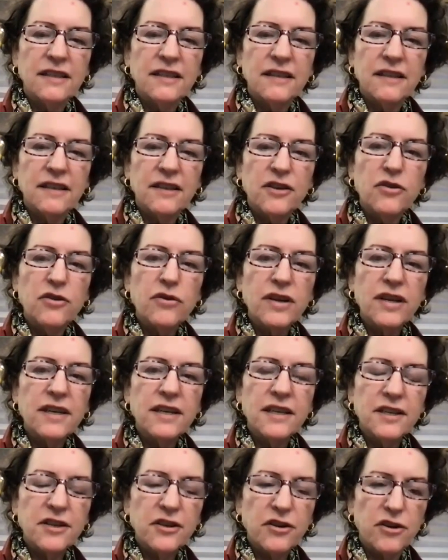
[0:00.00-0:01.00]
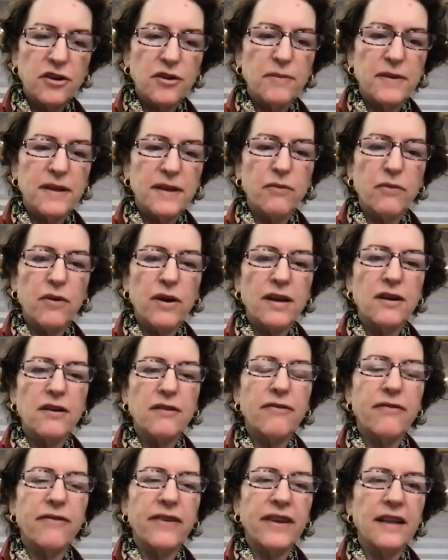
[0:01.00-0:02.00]
you can determine what your
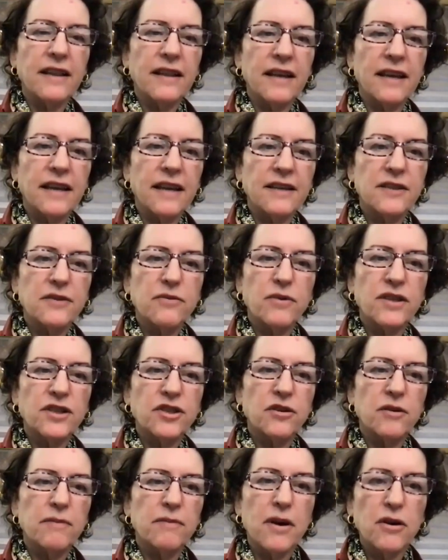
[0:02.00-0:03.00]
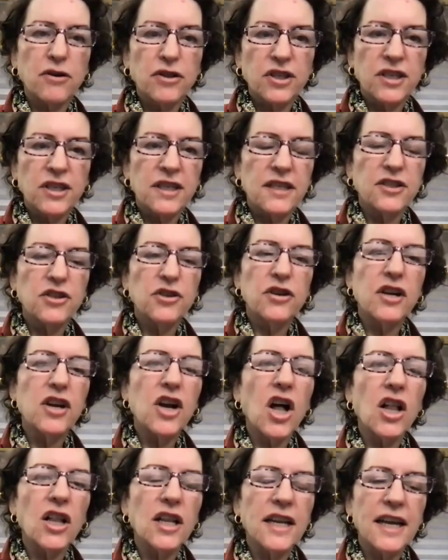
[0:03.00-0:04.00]
feeling is, what your emotion is. You can
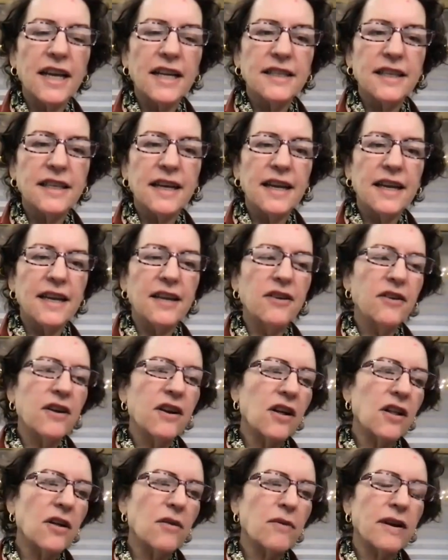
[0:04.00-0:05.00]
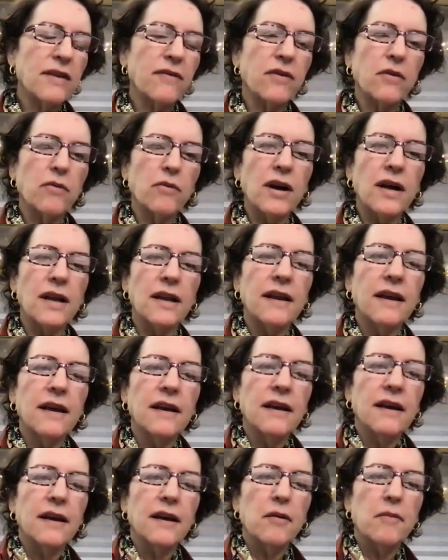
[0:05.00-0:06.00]
call it anxiety, you can call it whatever you want,
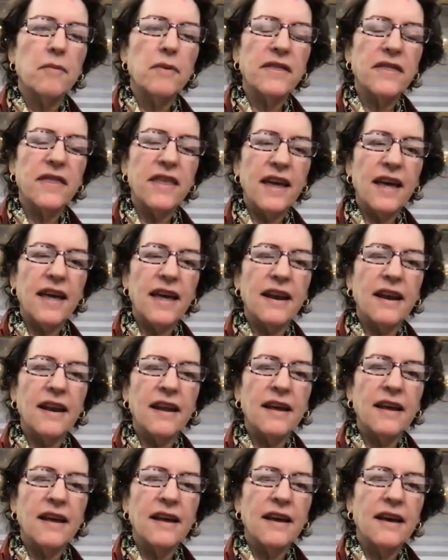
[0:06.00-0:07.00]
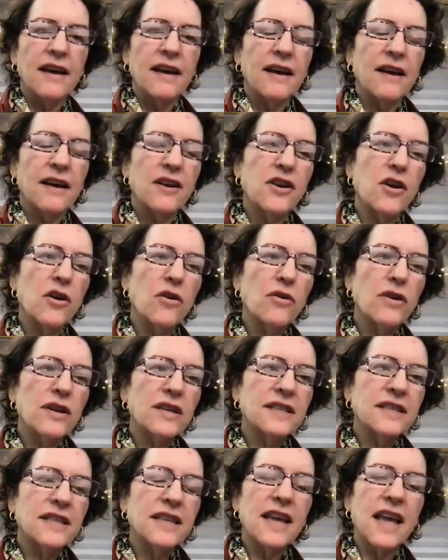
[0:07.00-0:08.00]
but then
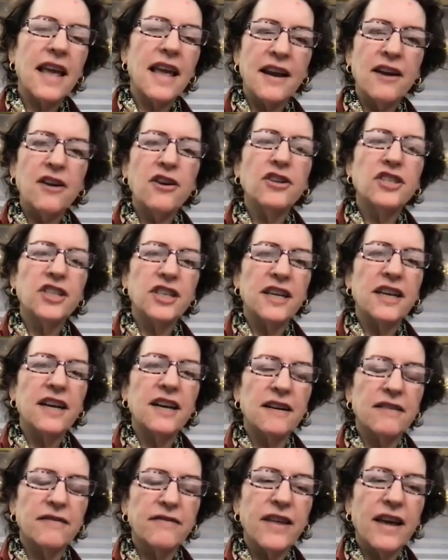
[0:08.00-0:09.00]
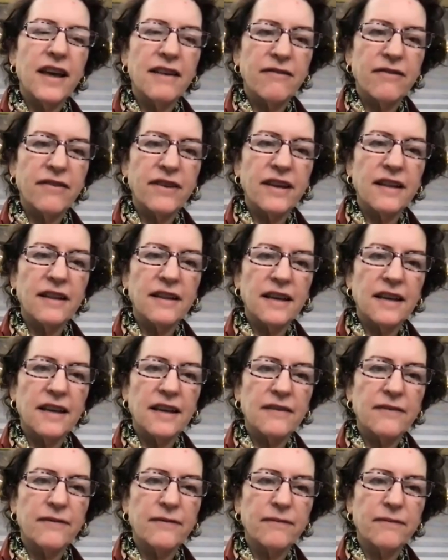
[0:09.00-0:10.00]
notice the energy of that feeling
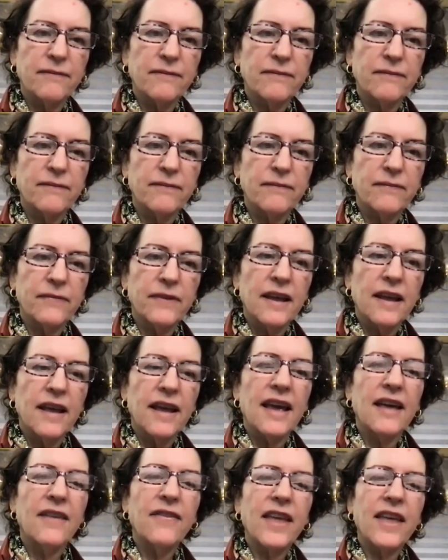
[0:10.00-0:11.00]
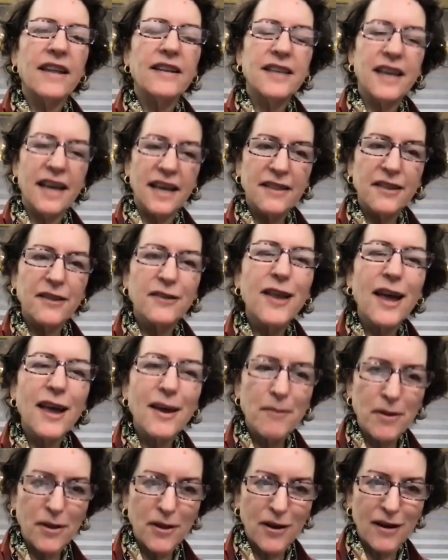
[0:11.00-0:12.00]
and then take the
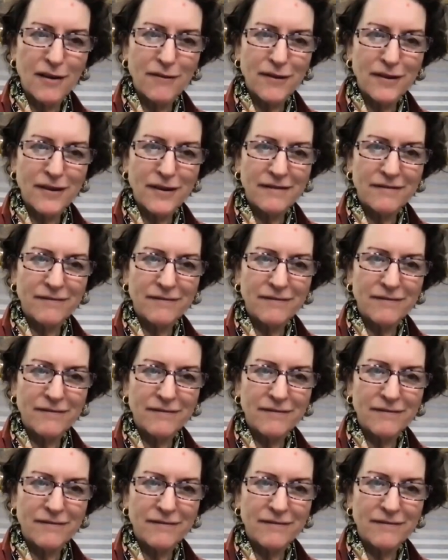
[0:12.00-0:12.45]
label off it.